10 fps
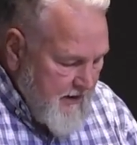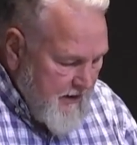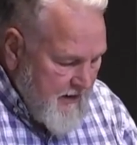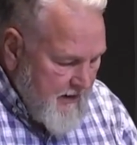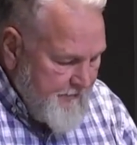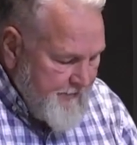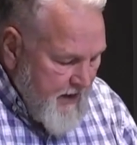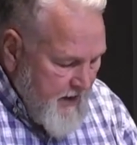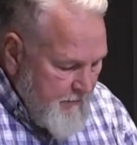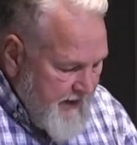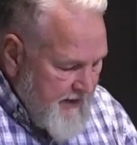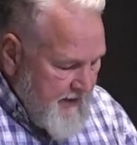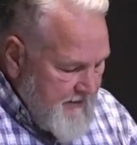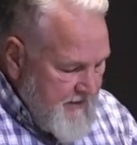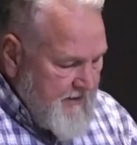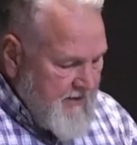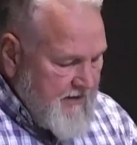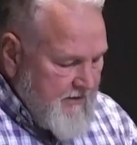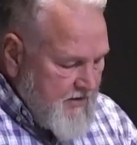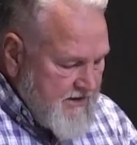
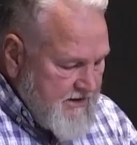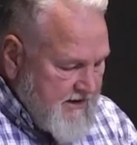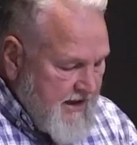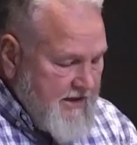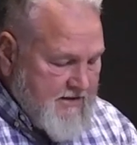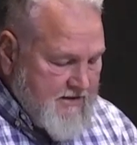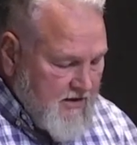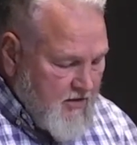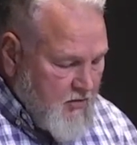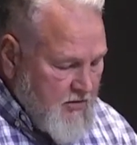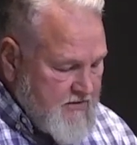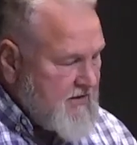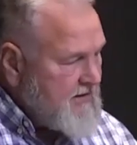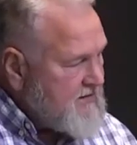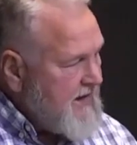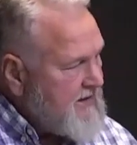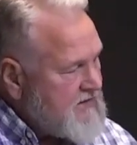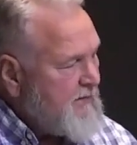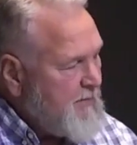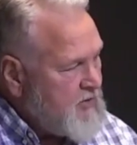There's these cases, and of course, these
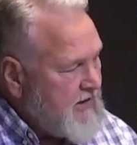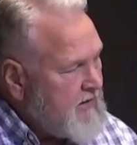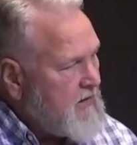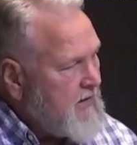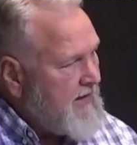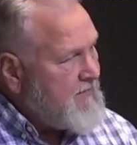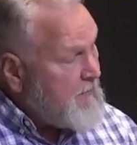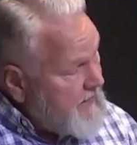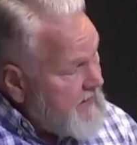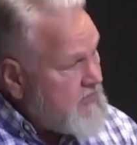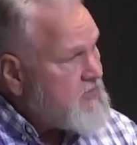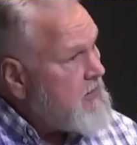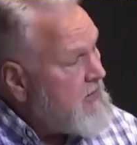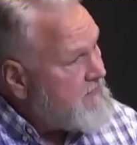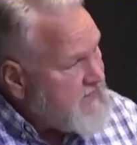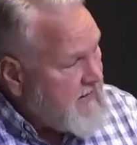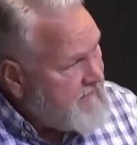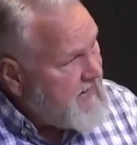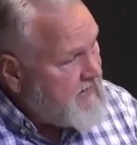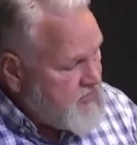cases in particular have the picture of
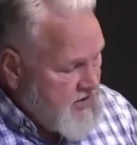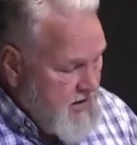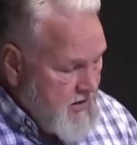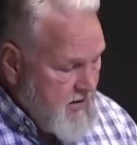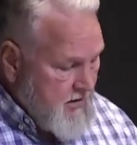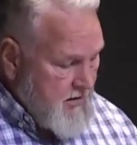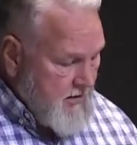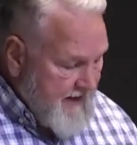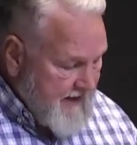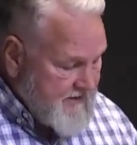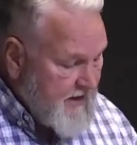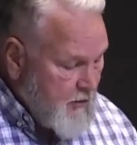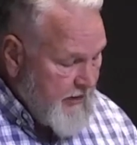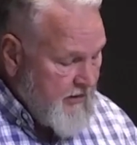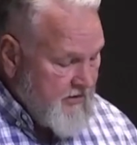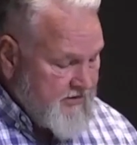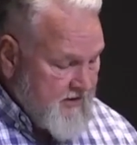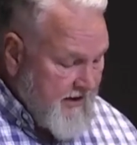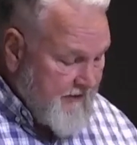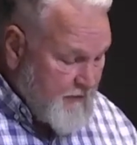salvation. That's how we are
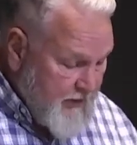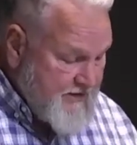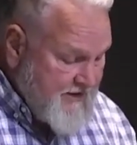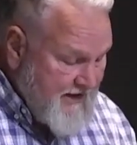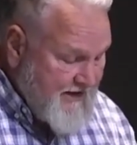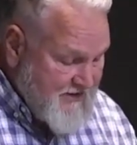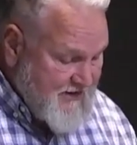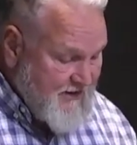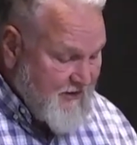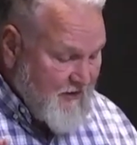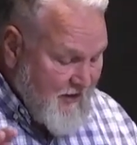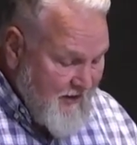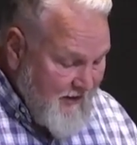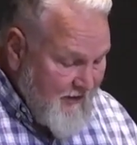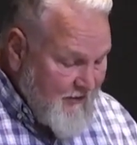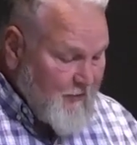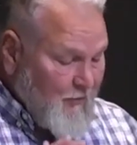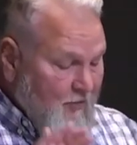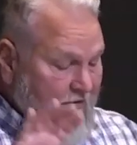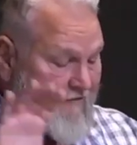saved. We stand still. The
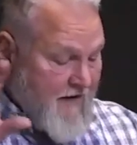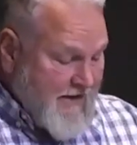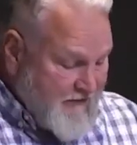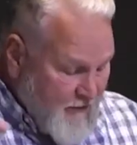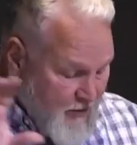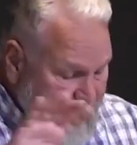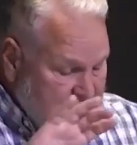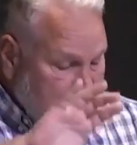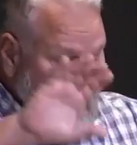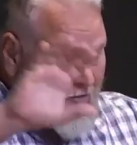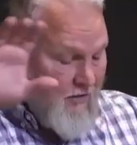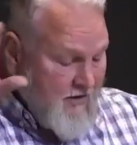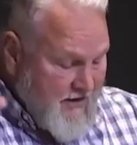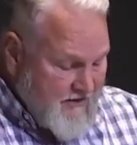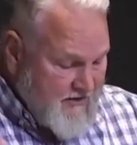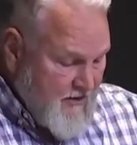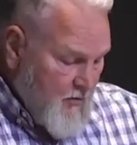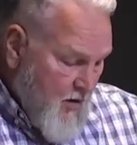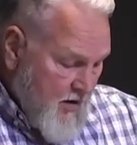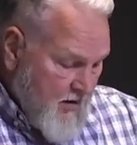Lord fights for us. The Lord does the
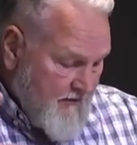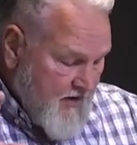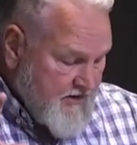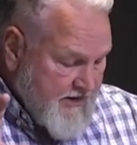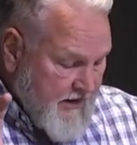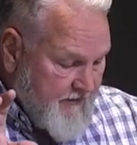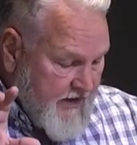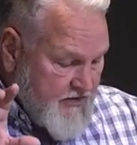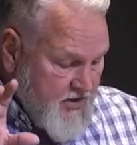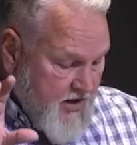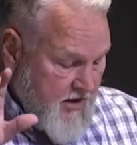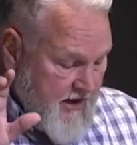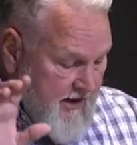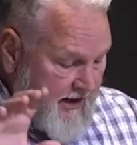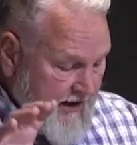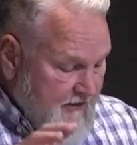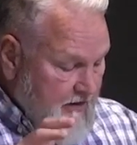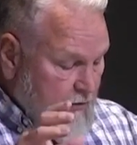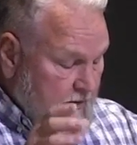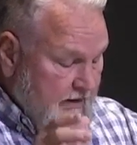work of our salvation. And
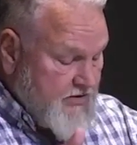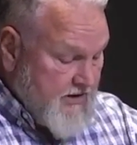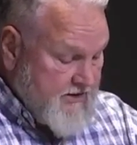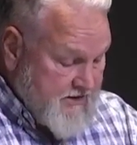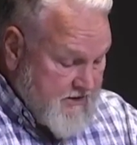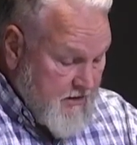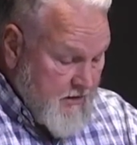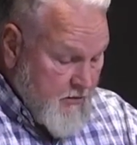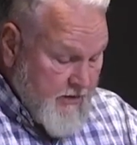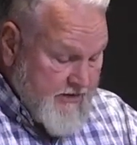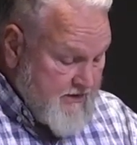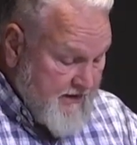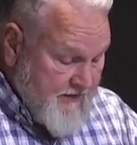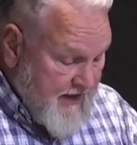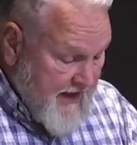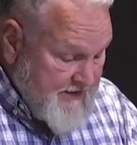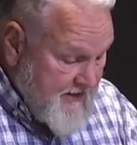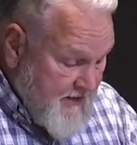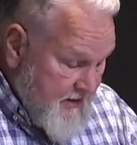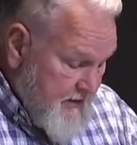then we just receive it as
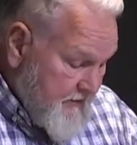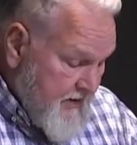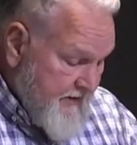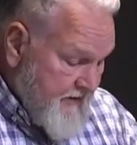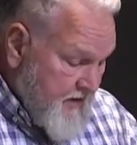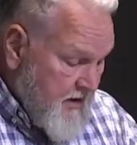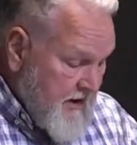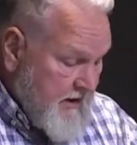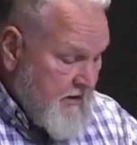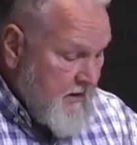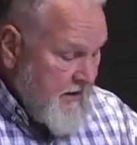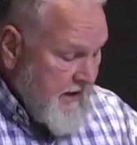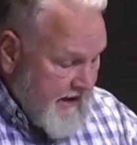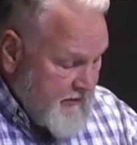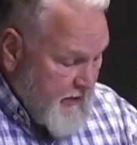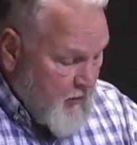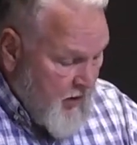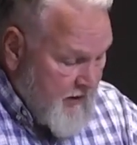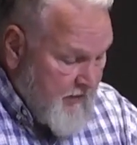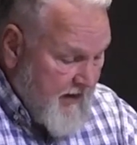a gift of God as we
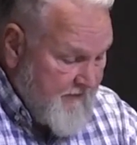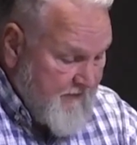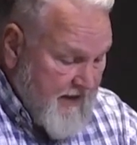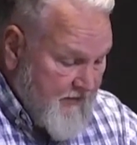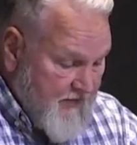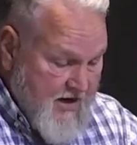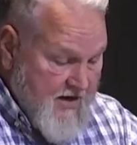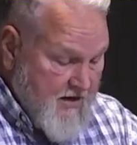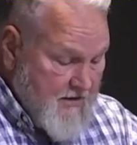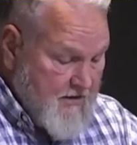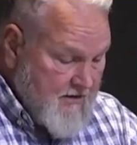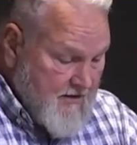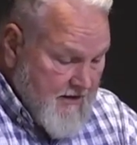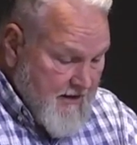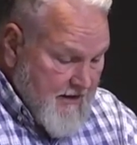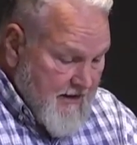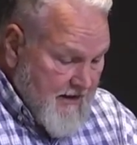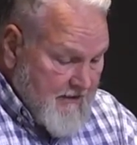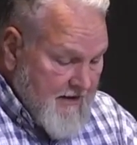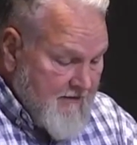walk by faith in it. And
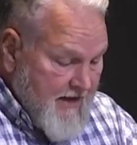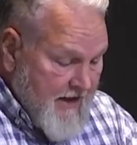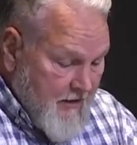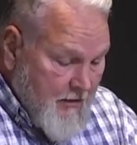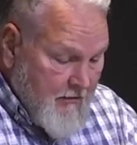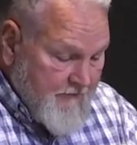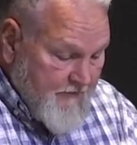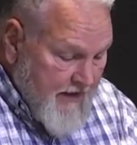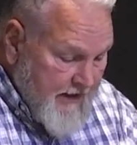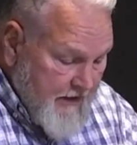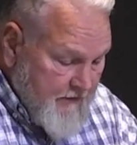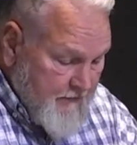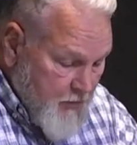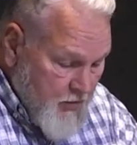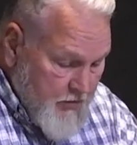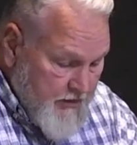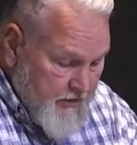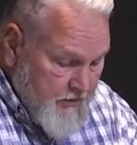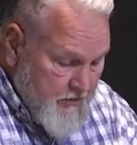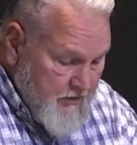I love that. I'll fight for
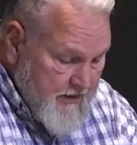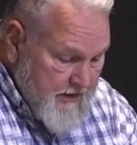you.